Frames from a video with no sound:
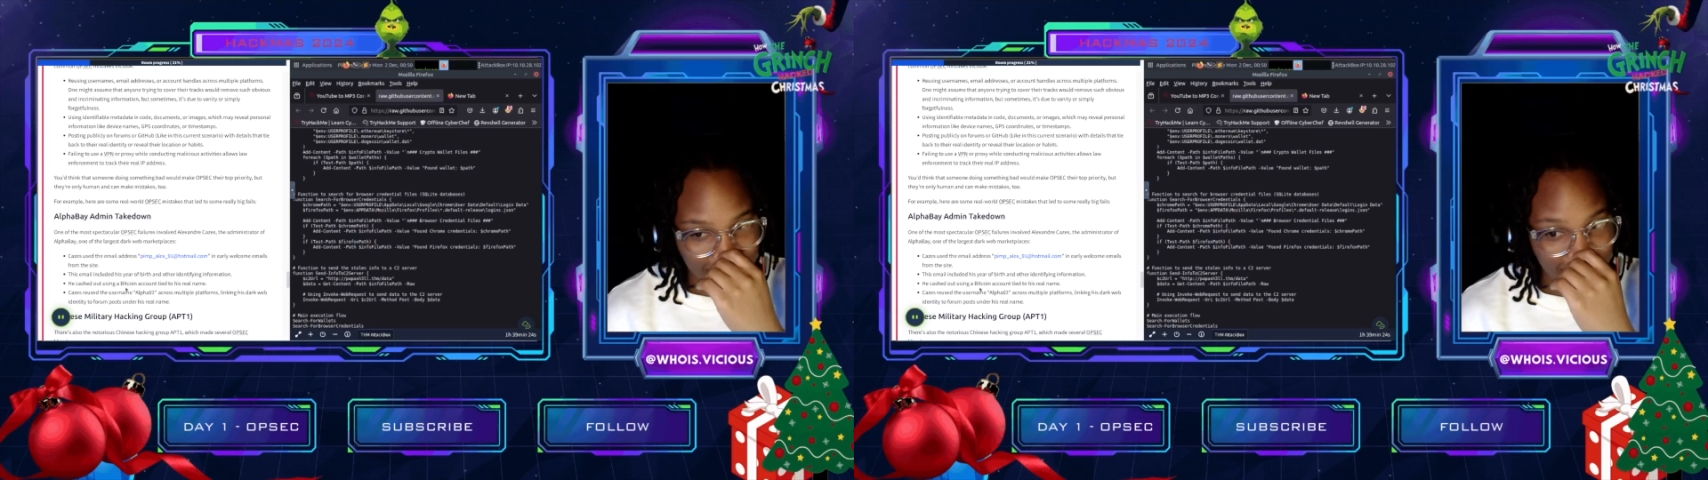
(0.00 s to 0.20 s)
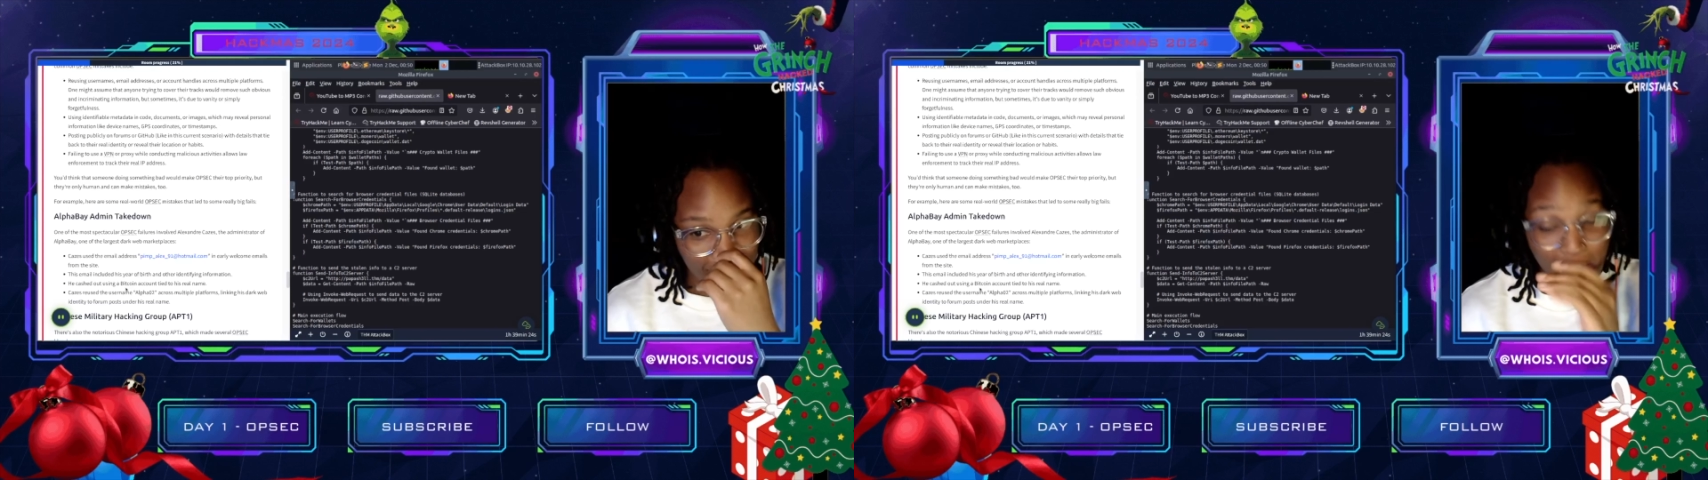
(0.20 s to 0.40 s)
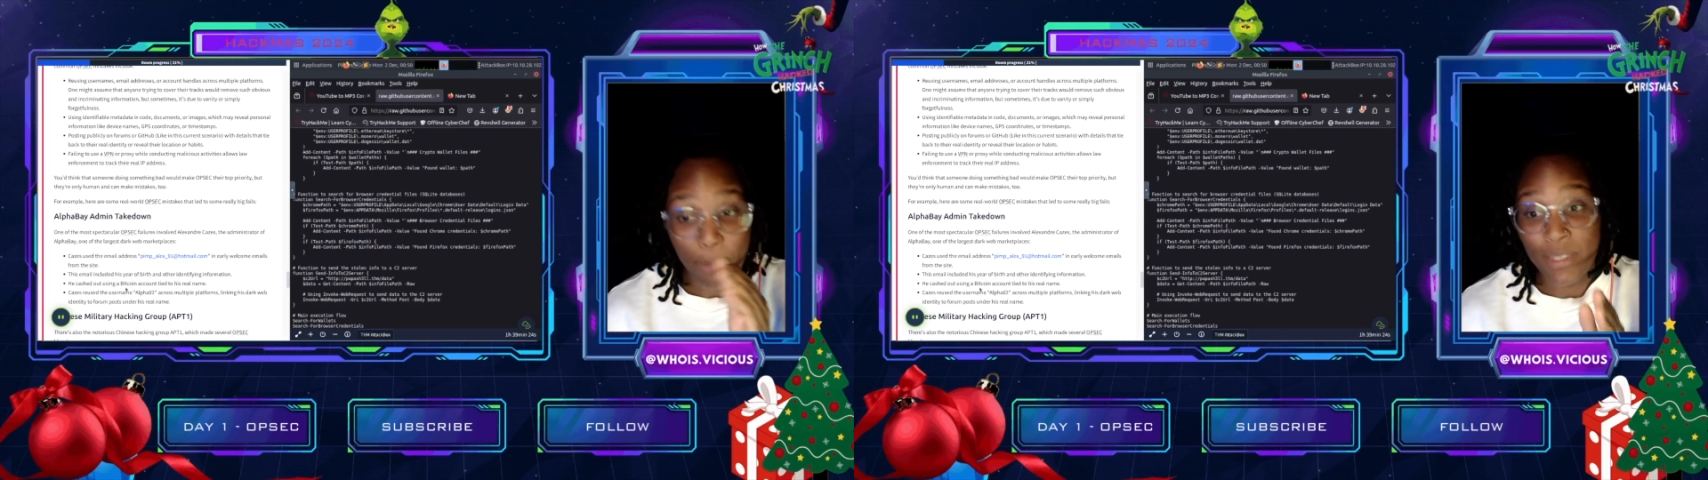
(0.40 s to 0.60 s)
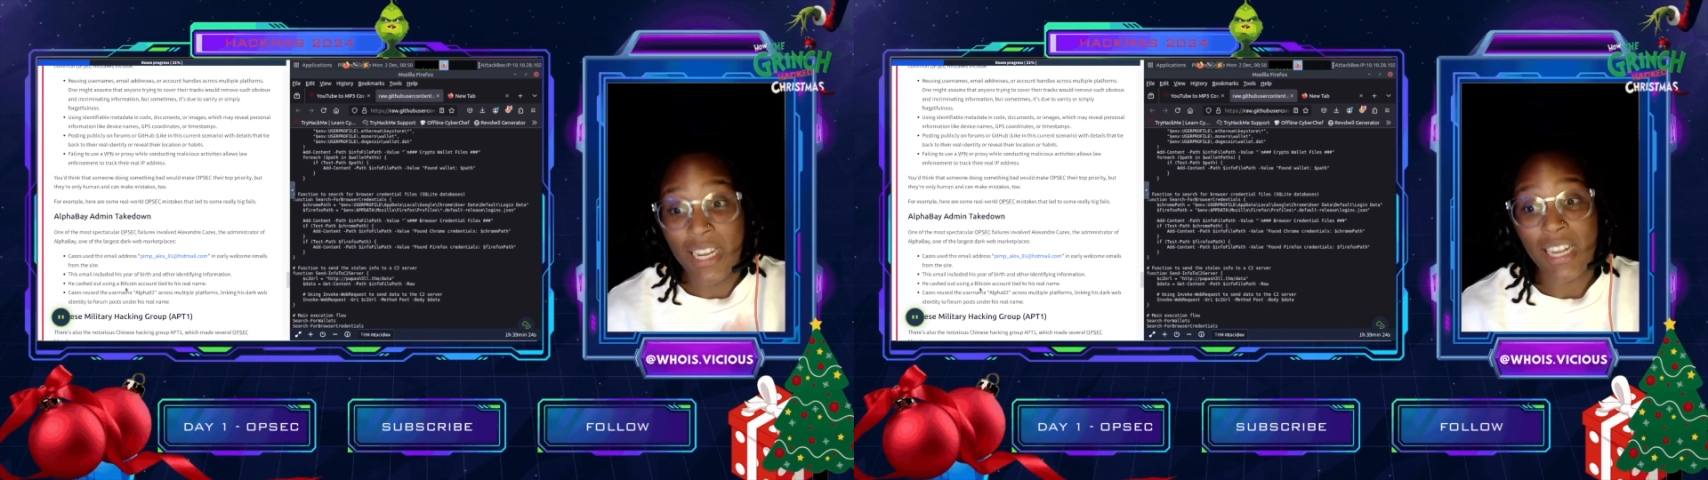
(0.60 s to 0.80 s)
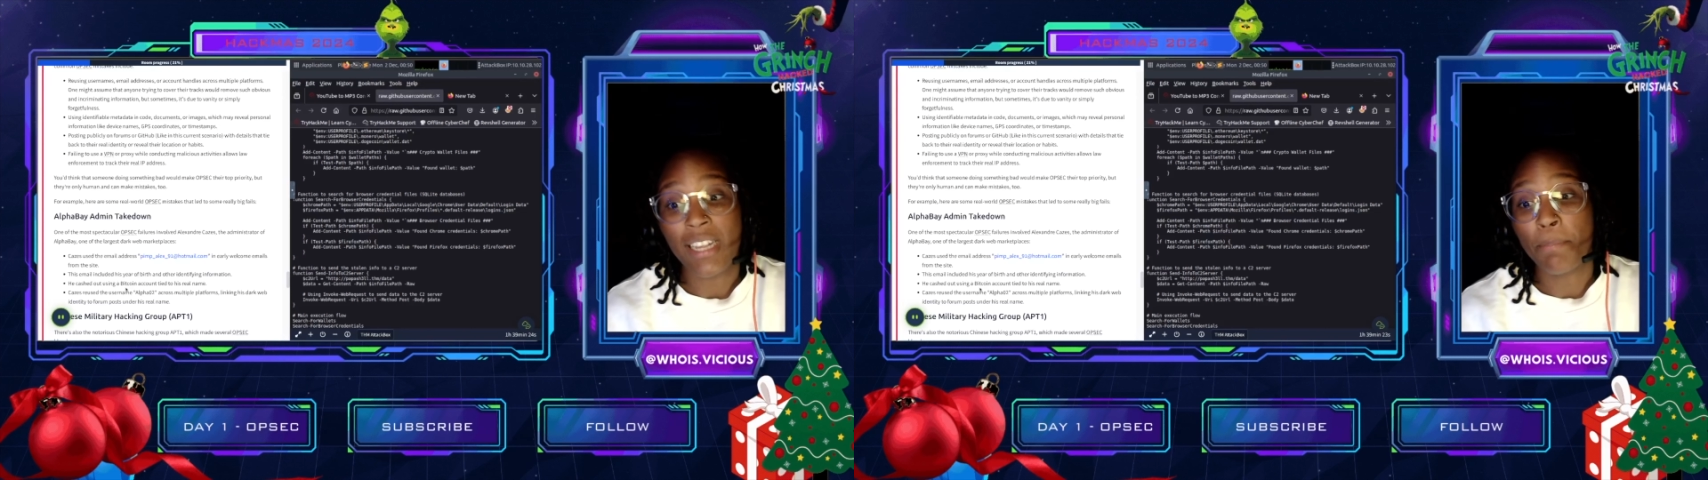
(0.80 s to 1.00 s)
OPSEC
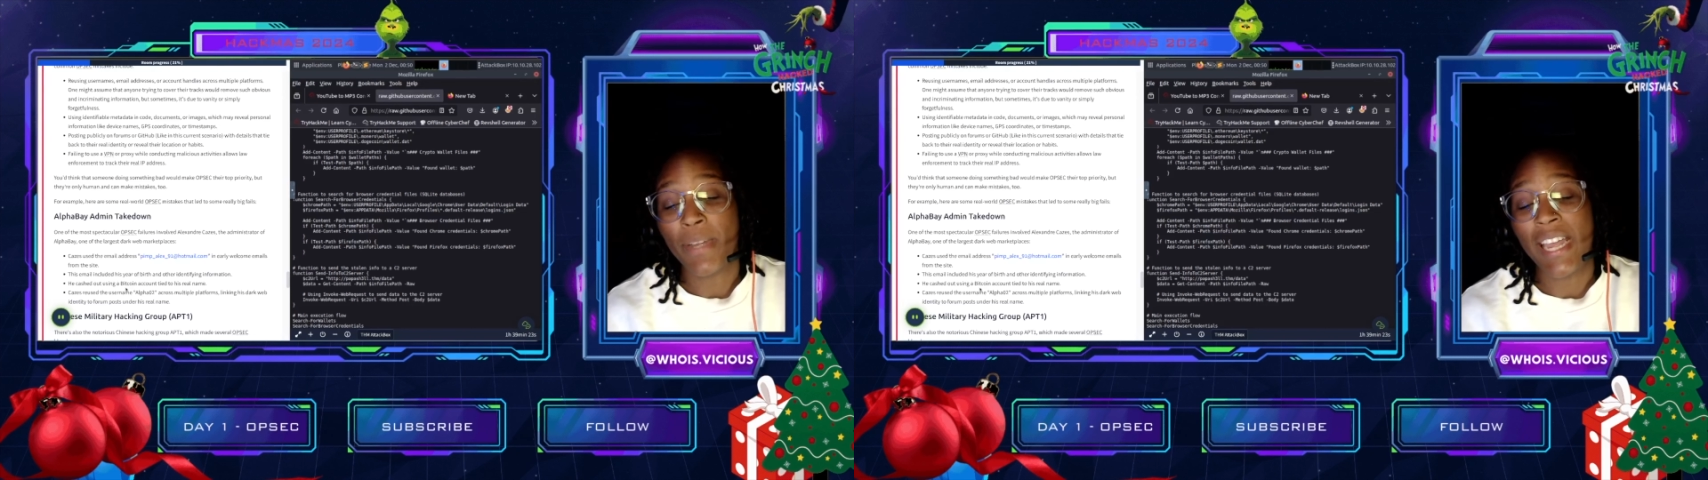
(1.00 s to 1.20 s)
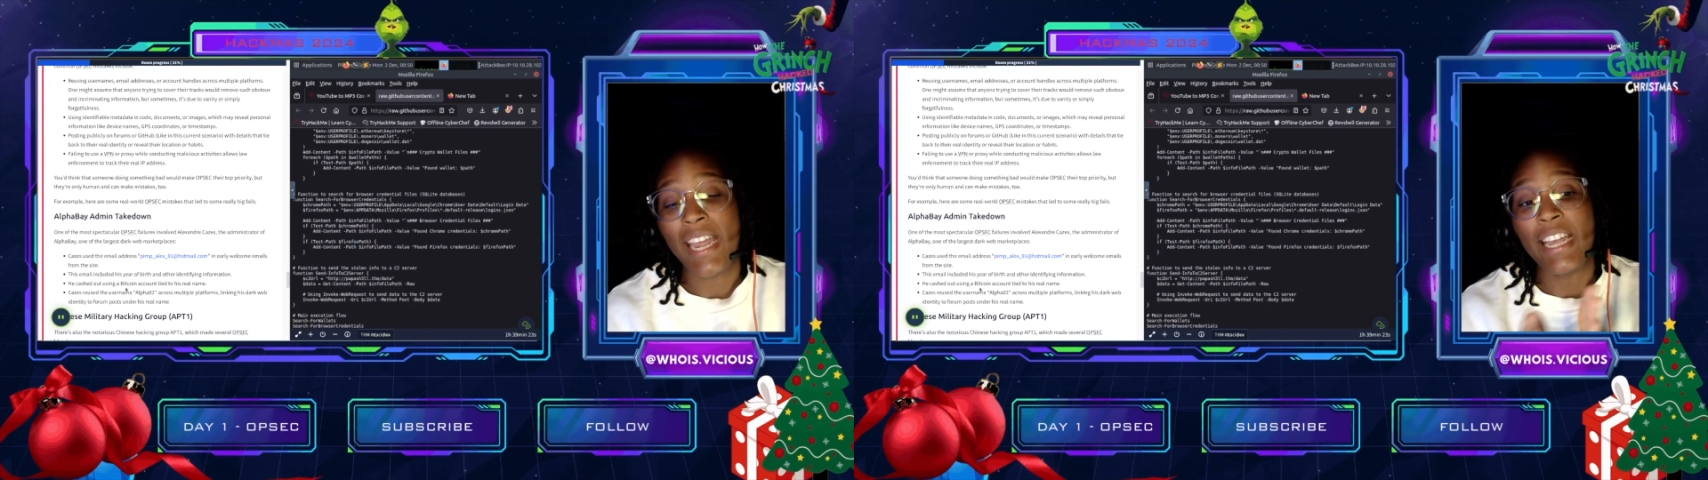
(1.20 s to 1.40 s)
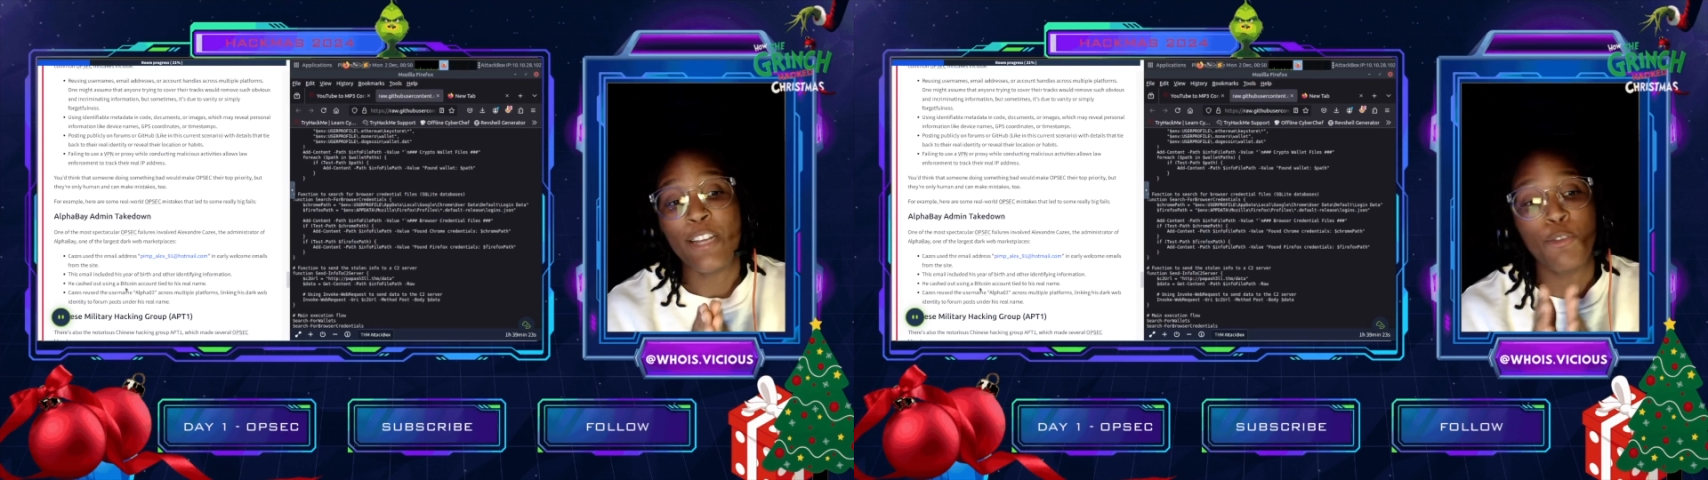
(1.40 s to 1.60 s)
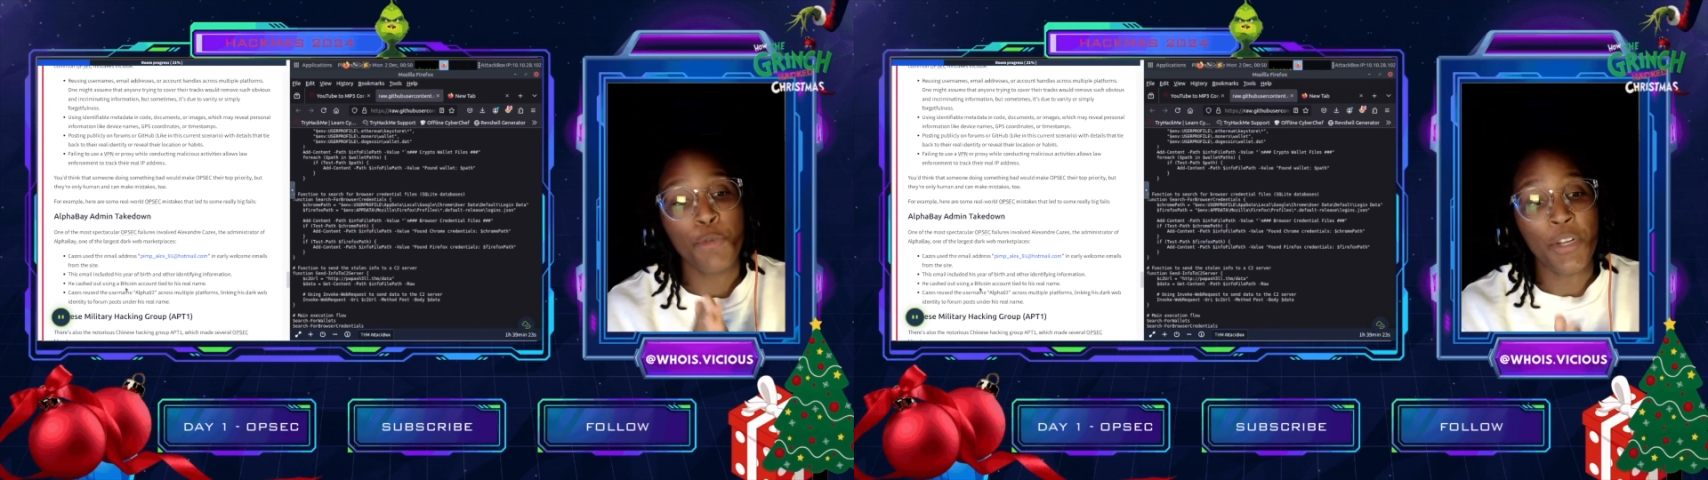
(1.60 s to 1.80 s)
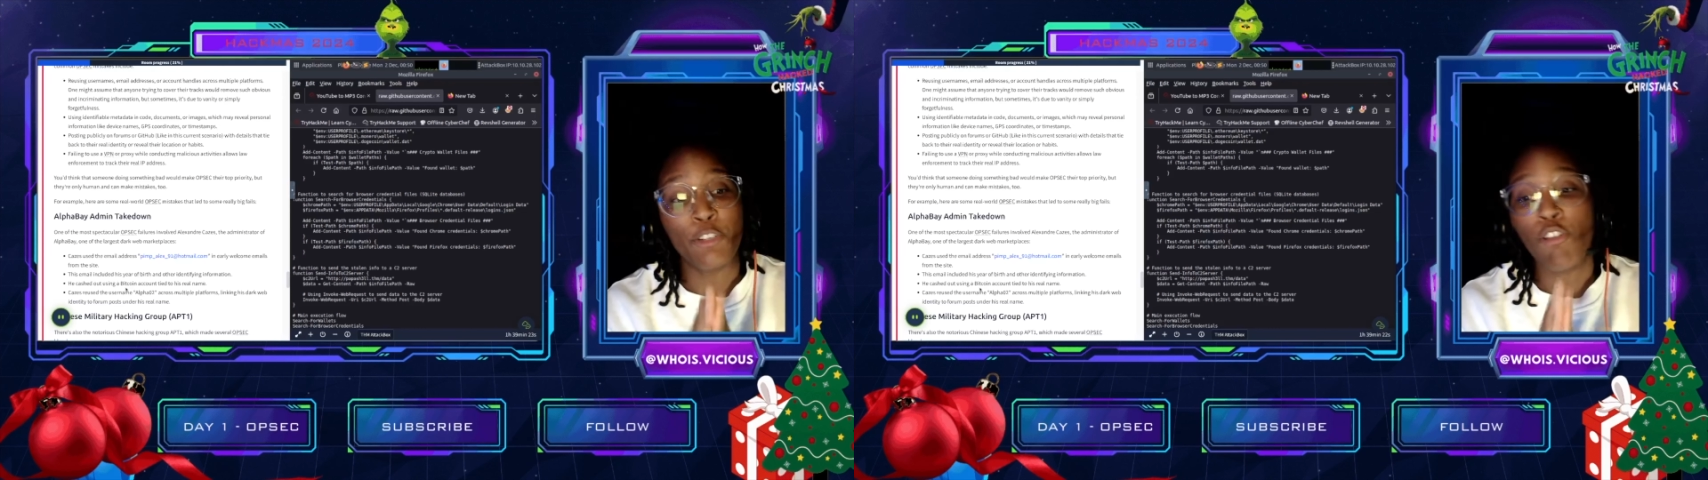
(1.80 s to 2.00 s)
can get you
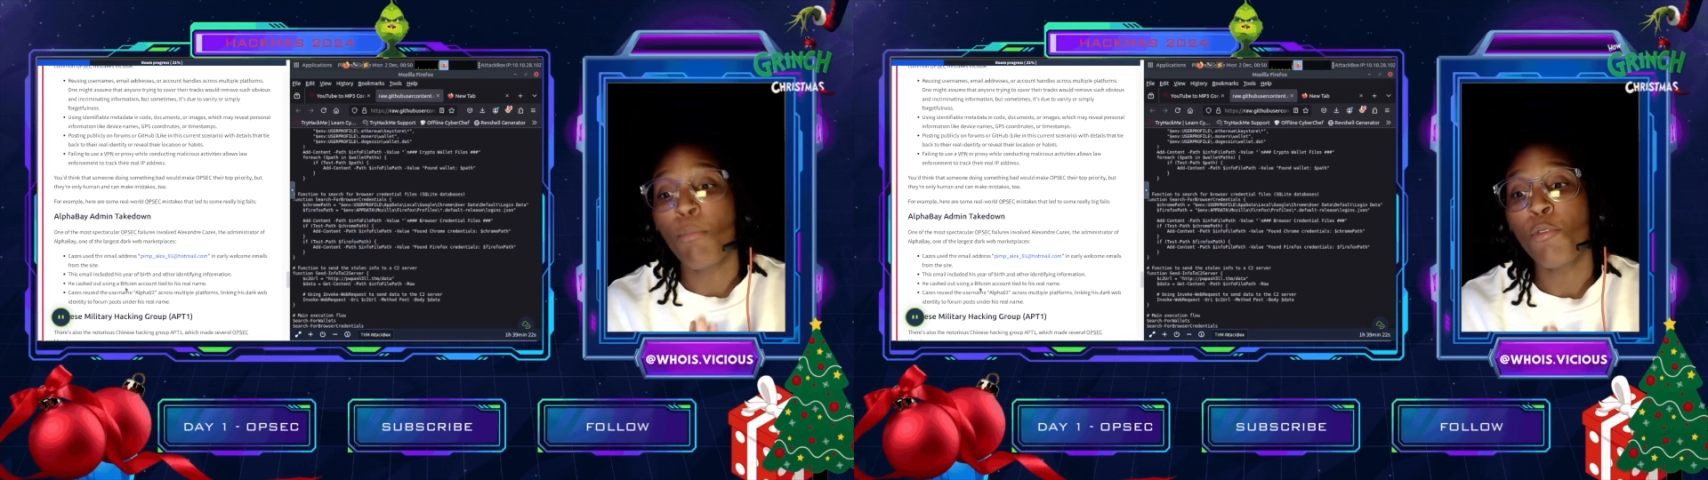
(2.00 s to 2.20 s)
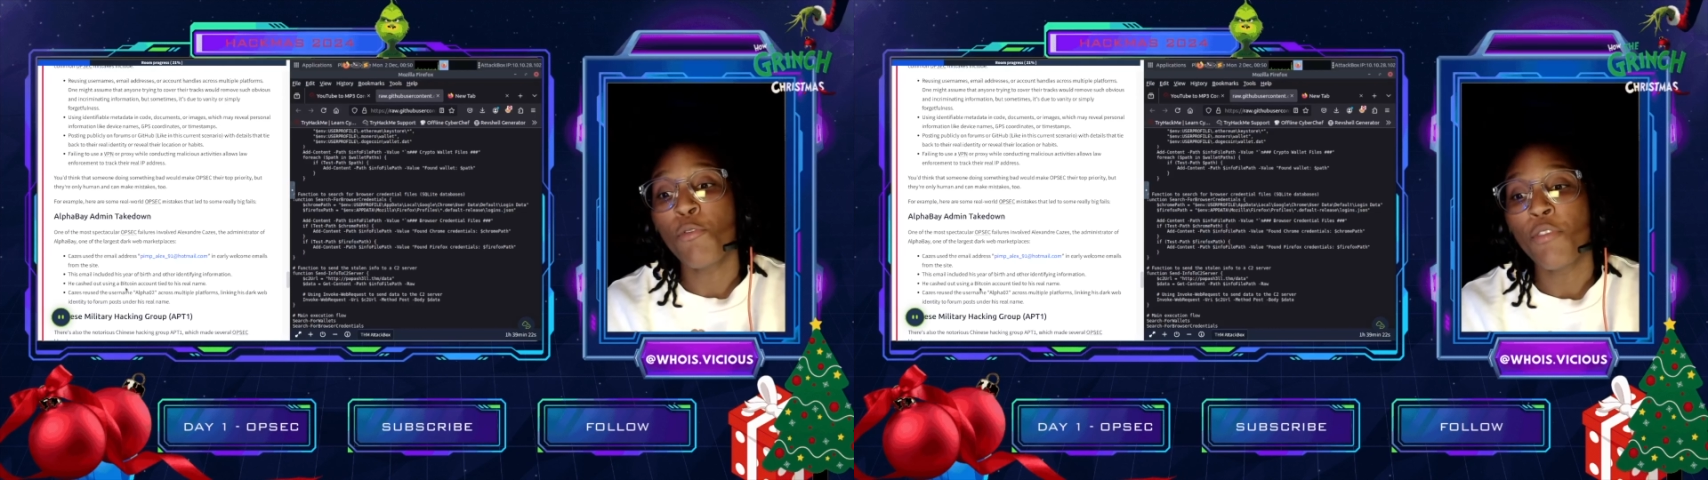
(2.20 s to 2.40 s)
in trouble.